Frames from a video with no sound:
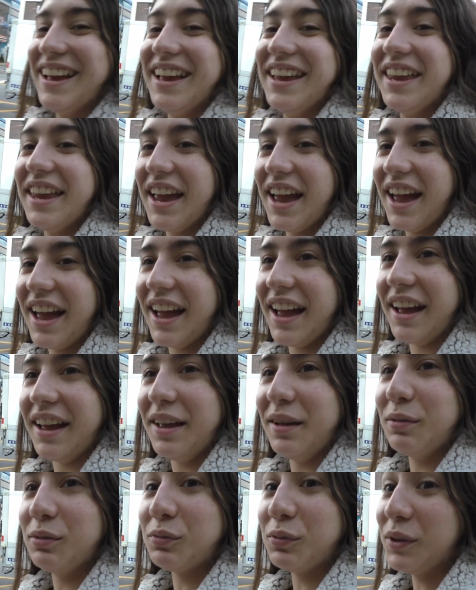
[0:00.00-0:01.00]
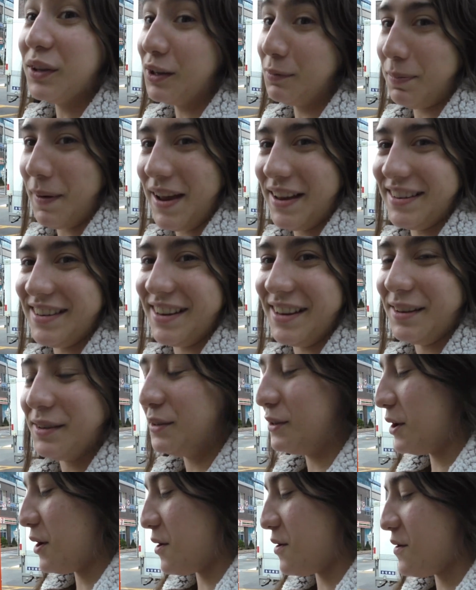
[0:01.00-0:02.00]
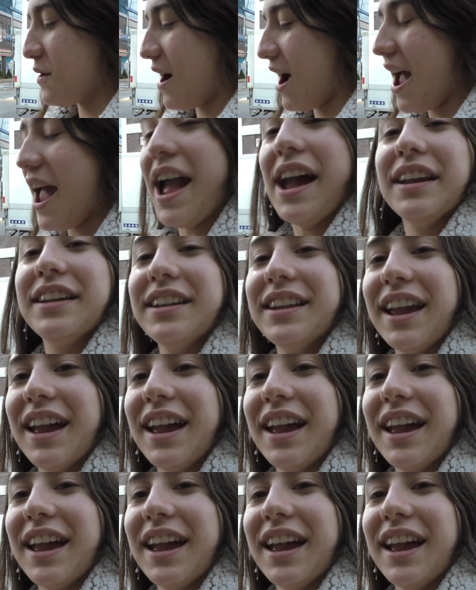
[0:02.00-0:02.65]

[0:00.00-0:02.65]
Yeah, It was really spicy, so I had to